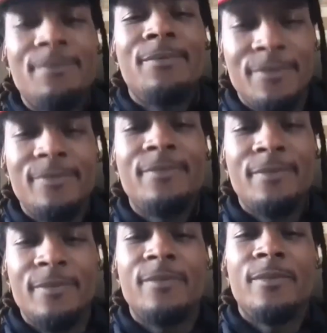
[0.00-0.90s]
Like if someone
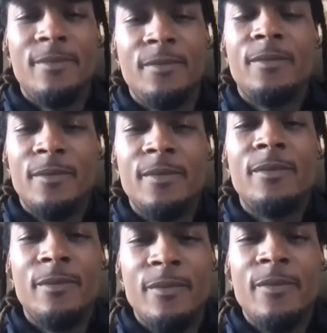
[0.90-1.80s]
brings it up, it's not the
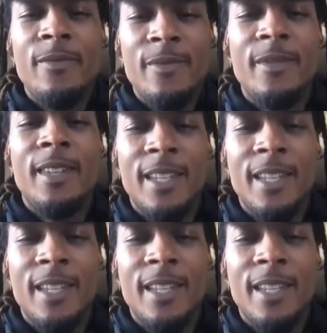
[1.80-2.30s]
end of the world,